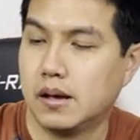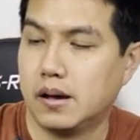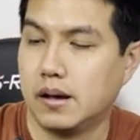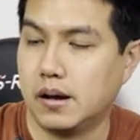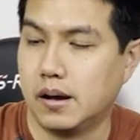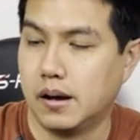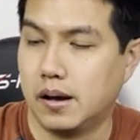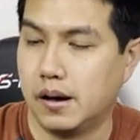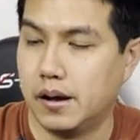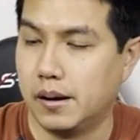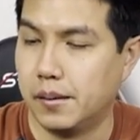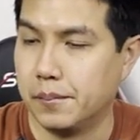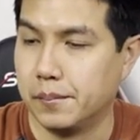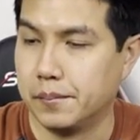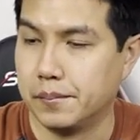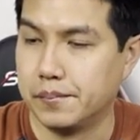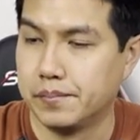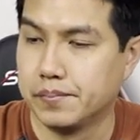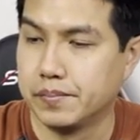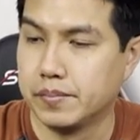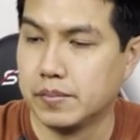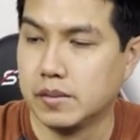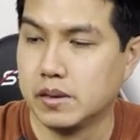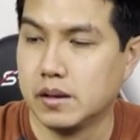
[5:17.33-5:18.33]
um,
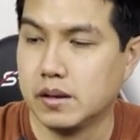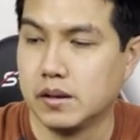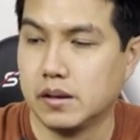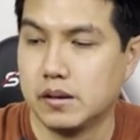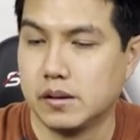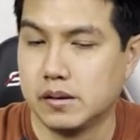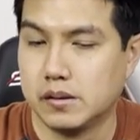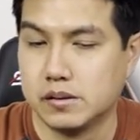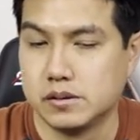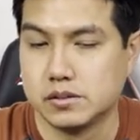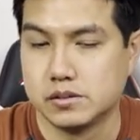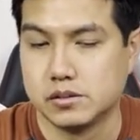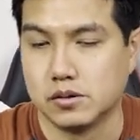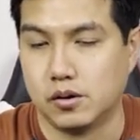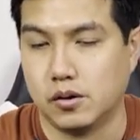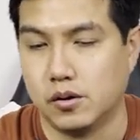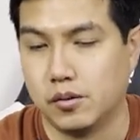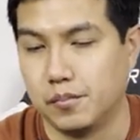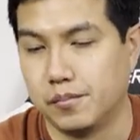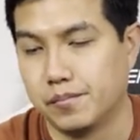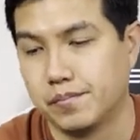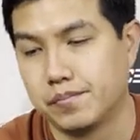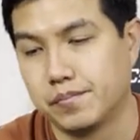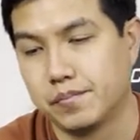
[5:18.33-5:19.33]
so
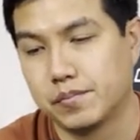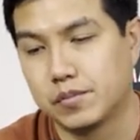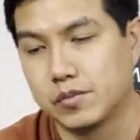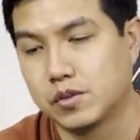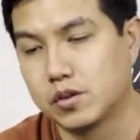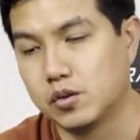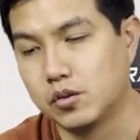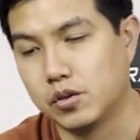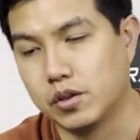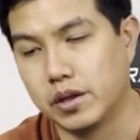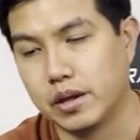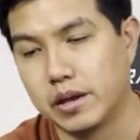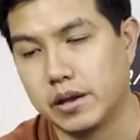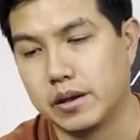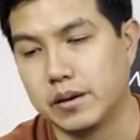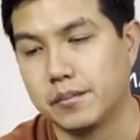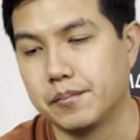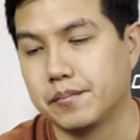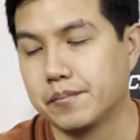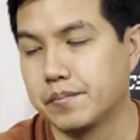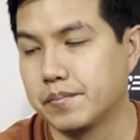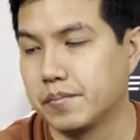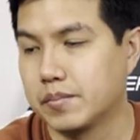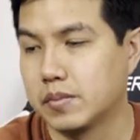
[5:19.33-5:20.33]
today
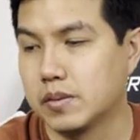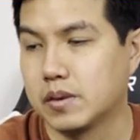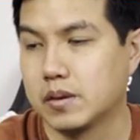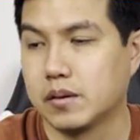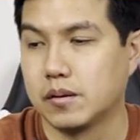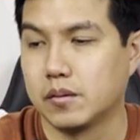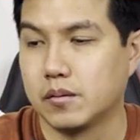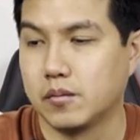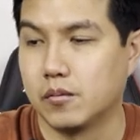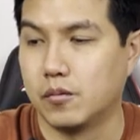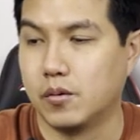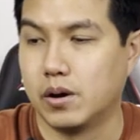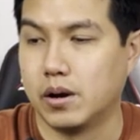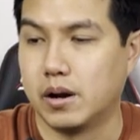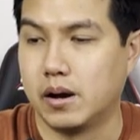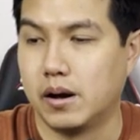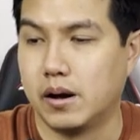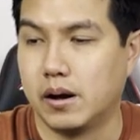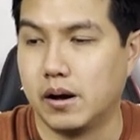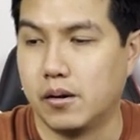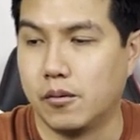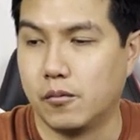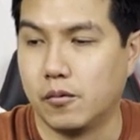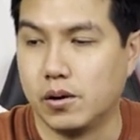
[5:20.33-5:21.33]
what
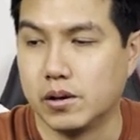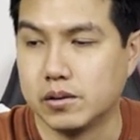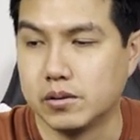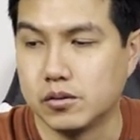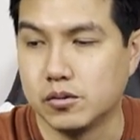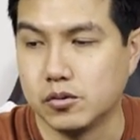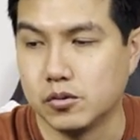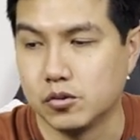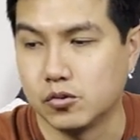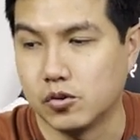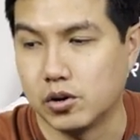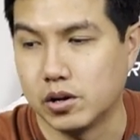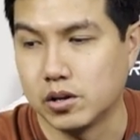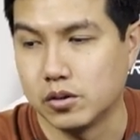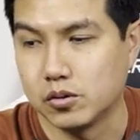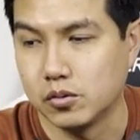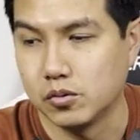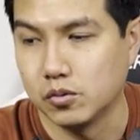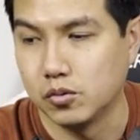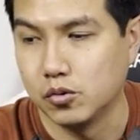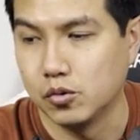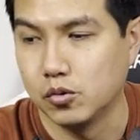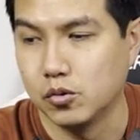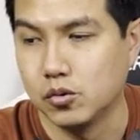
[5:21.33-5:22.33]
I want to try
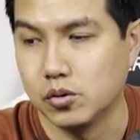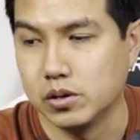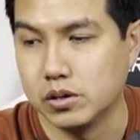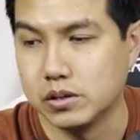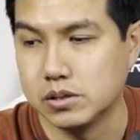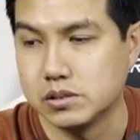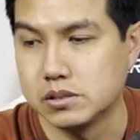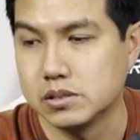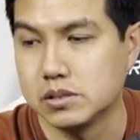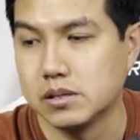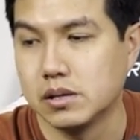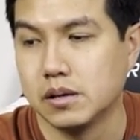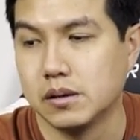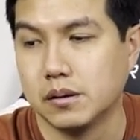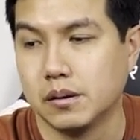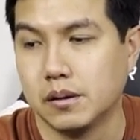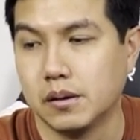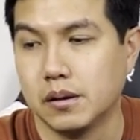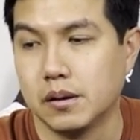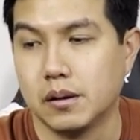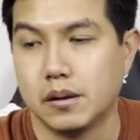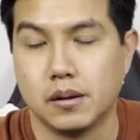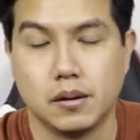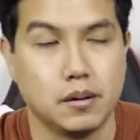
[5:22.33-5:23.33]
to do is
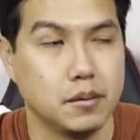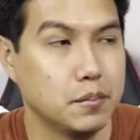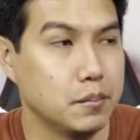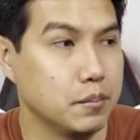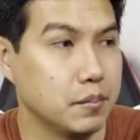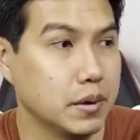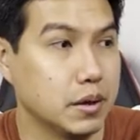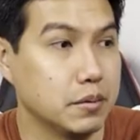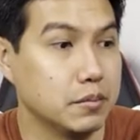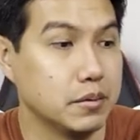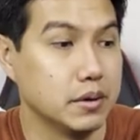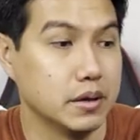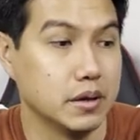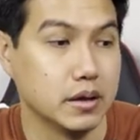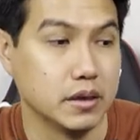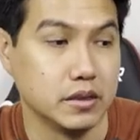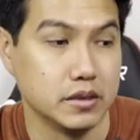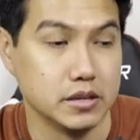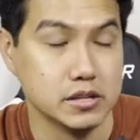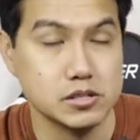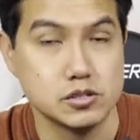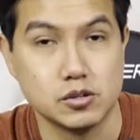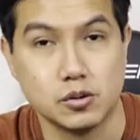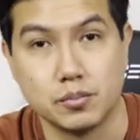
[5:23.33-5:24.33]
maybe a
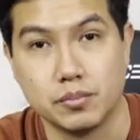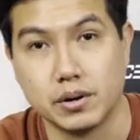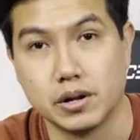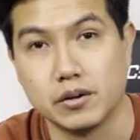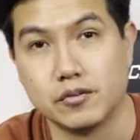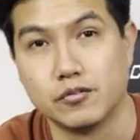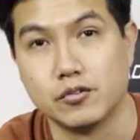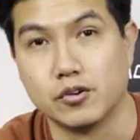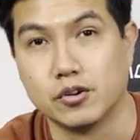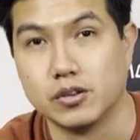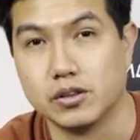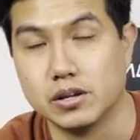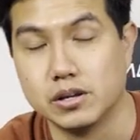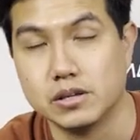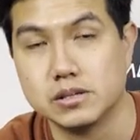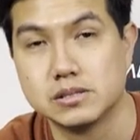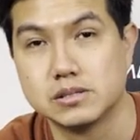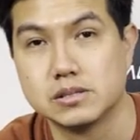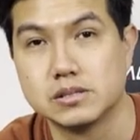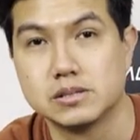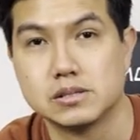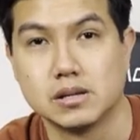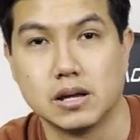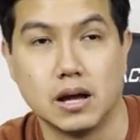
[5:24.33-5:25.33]
distro plate for
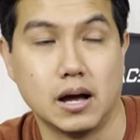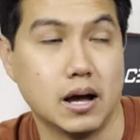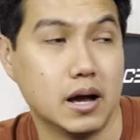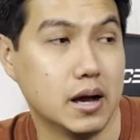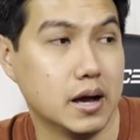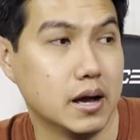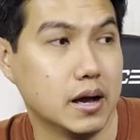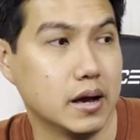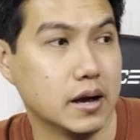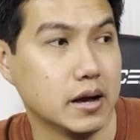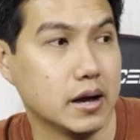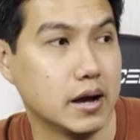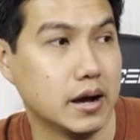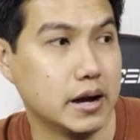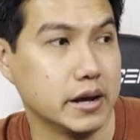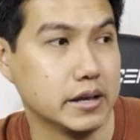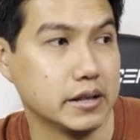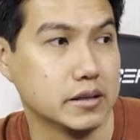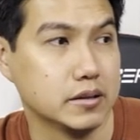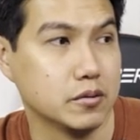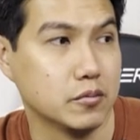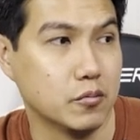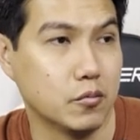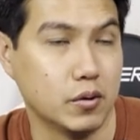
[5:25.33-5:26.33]
this uh,
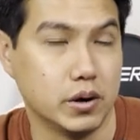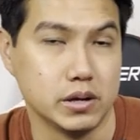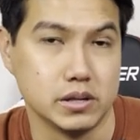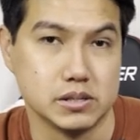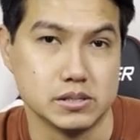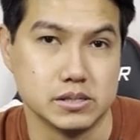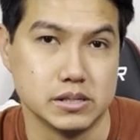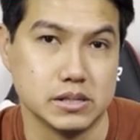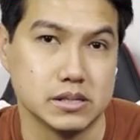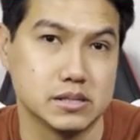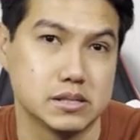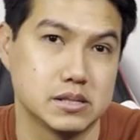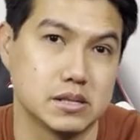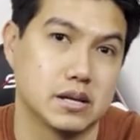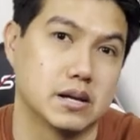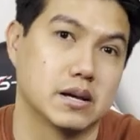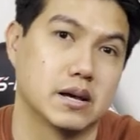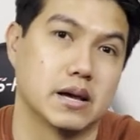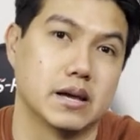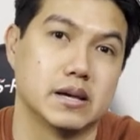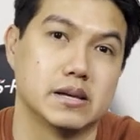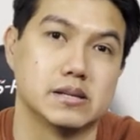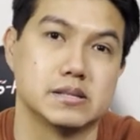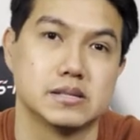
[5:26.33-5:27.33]
HYTE Y60
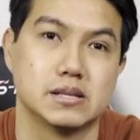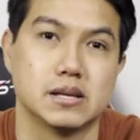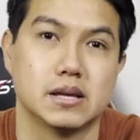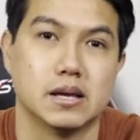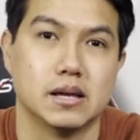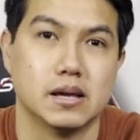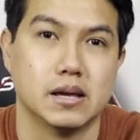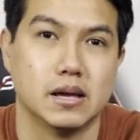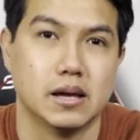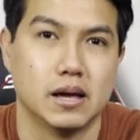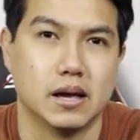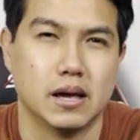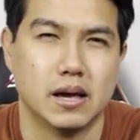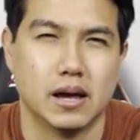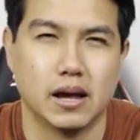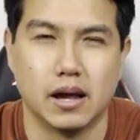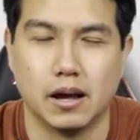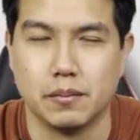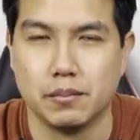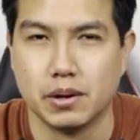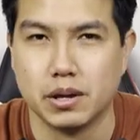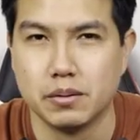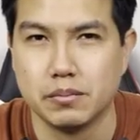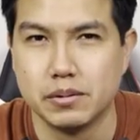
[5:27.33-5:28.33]
case
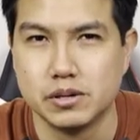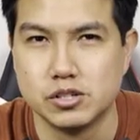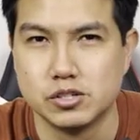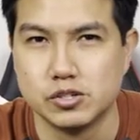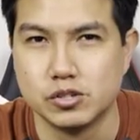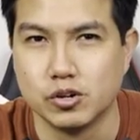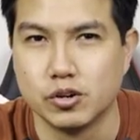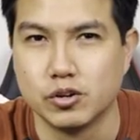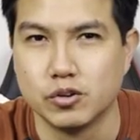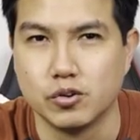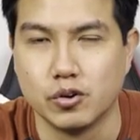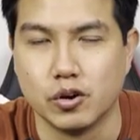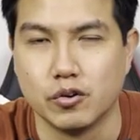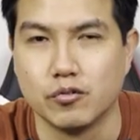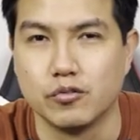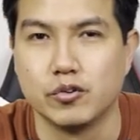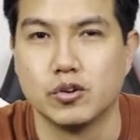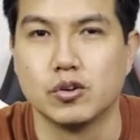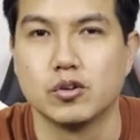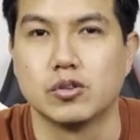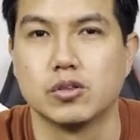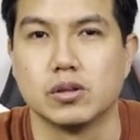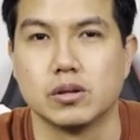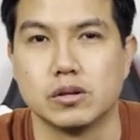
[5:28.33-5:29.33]
and maybe show you a
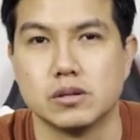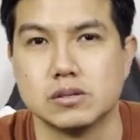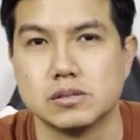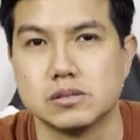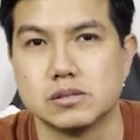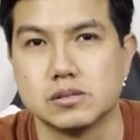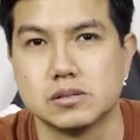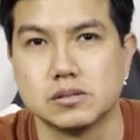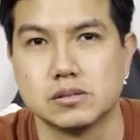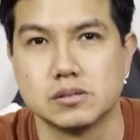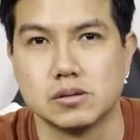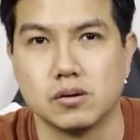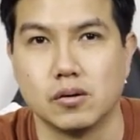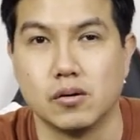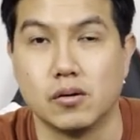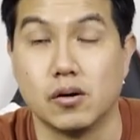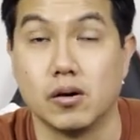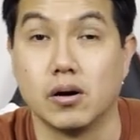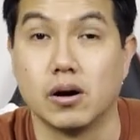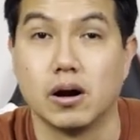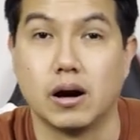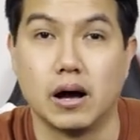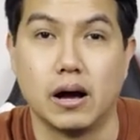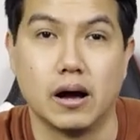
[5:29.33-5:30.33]
few things on
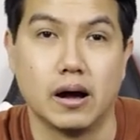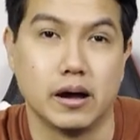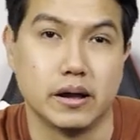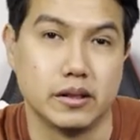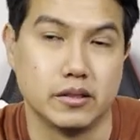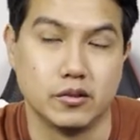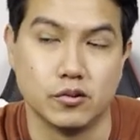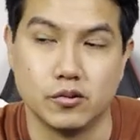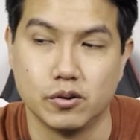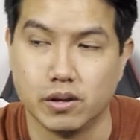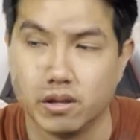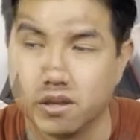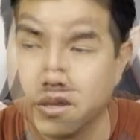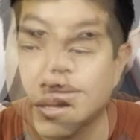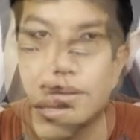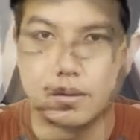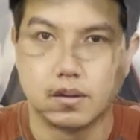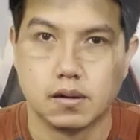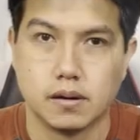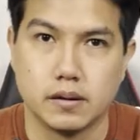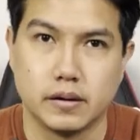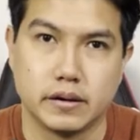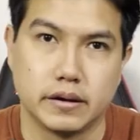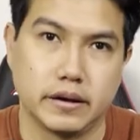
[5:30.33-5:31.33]
how I do it
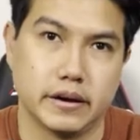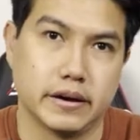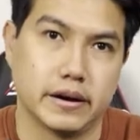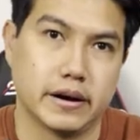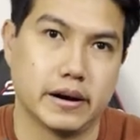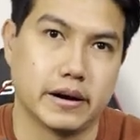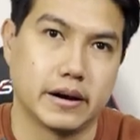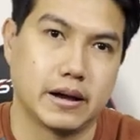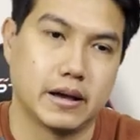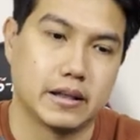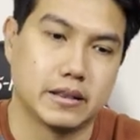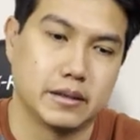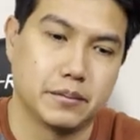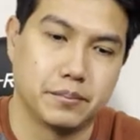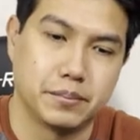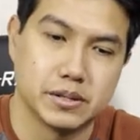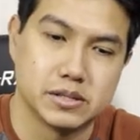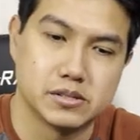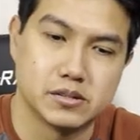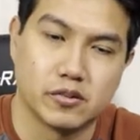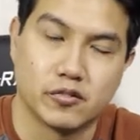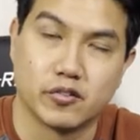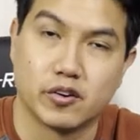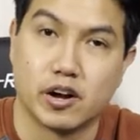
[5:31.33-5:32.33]
here I got the
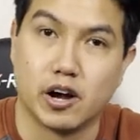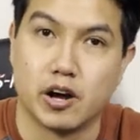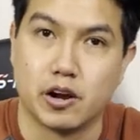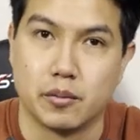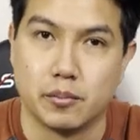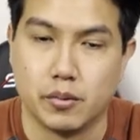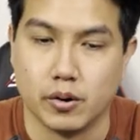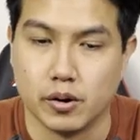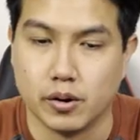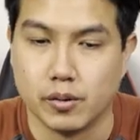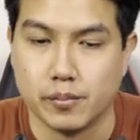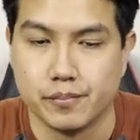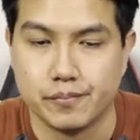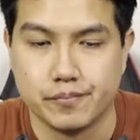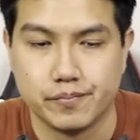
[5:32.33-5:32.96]
piece of cardboard